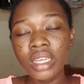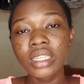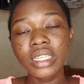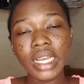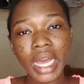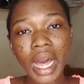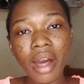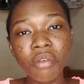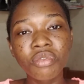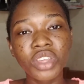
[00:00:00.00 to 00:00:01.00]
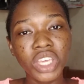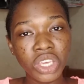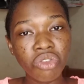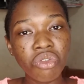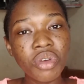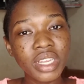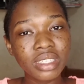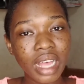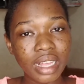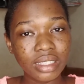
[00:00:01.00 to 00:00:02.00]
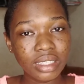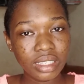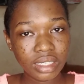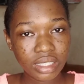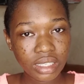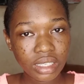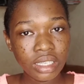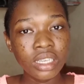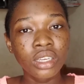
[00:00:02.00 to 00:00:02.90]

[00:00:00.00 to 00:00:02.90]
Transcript: they have increased acidity,